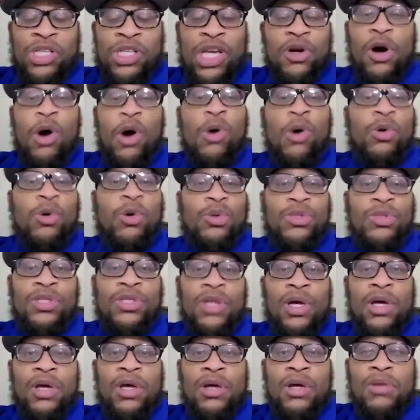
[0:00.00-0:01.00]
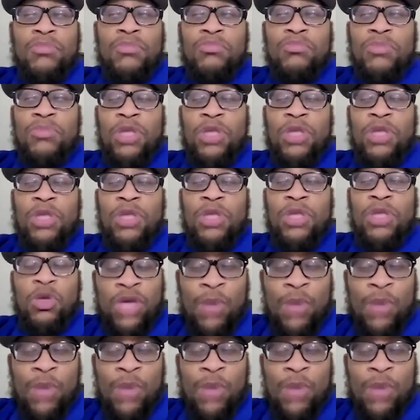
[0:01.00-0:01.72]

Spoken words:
your goals. You